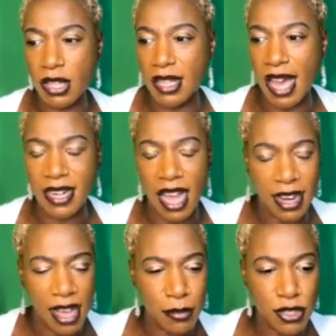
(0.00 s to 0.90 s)
And
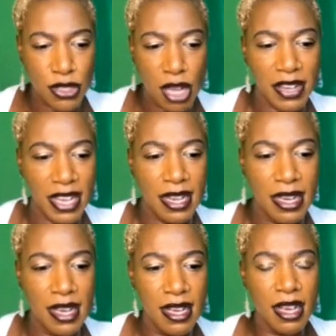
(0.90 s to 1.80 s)
I, I'm
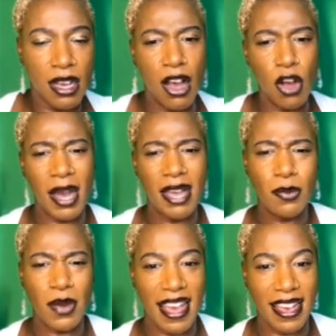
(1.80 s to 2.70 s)
sorry, Oh, by the way,